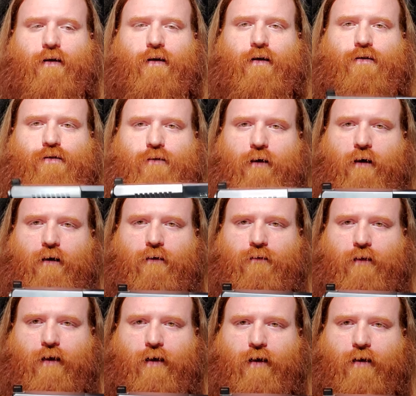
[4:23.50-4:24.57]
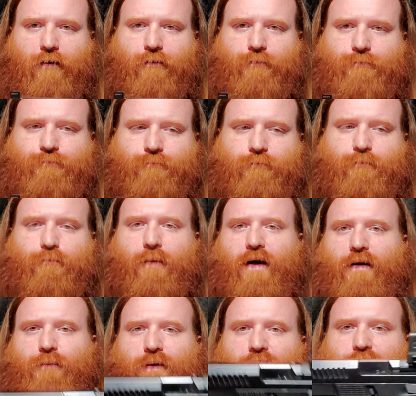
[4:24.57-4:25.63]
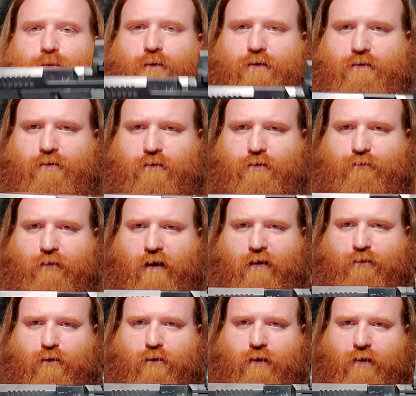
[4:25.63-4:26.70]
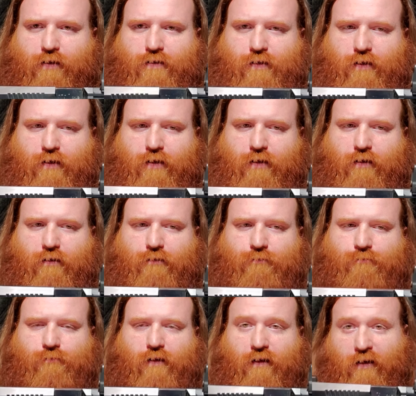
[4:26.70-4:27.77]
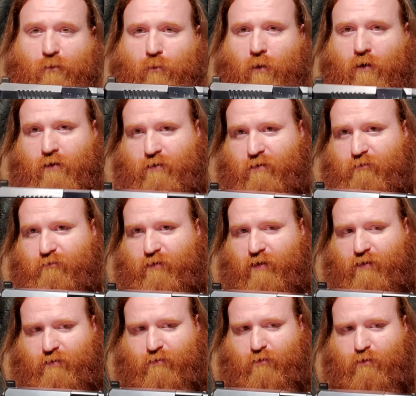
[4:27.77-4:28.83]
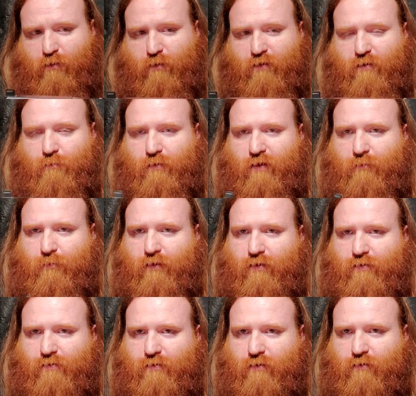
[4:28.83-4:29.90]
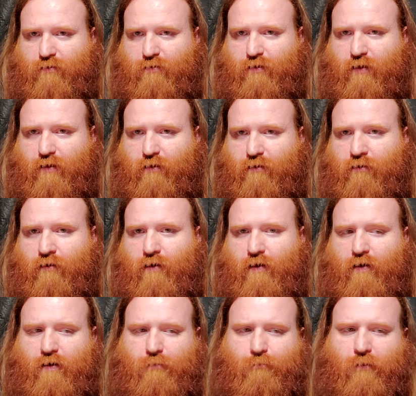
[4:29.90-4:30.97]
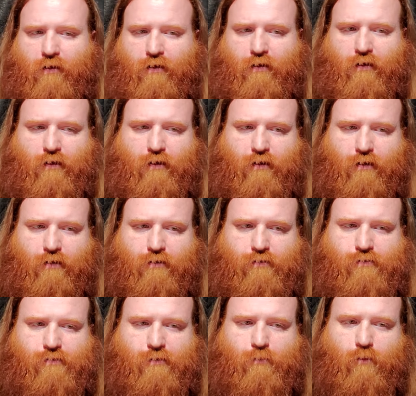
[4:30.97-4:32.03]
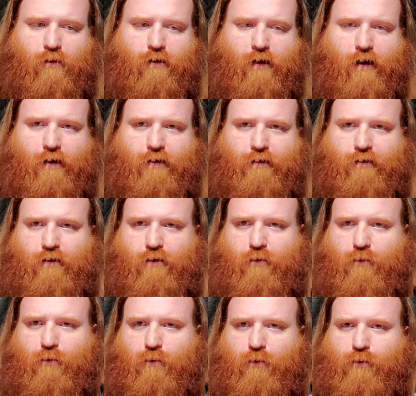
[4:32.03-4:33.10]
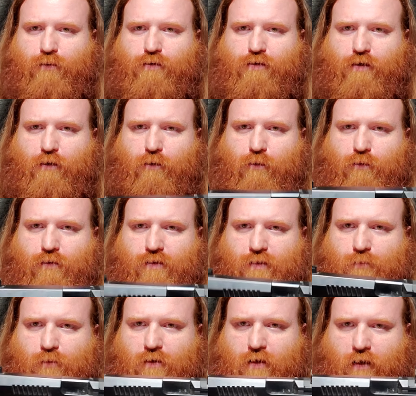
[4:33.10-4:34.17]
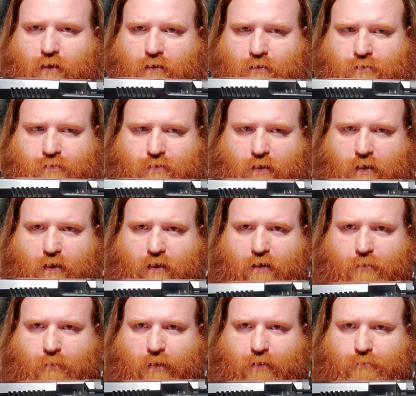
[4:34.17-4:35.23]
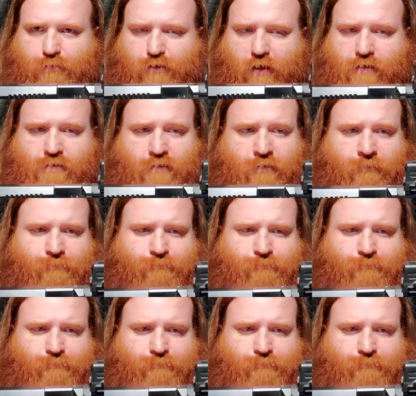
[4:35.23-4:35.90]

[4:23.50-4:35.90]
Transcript: So all that made me switch to the 508T. And I wanted the V2 with the big buttons on the side, but someone had to sue someone else and make them change it.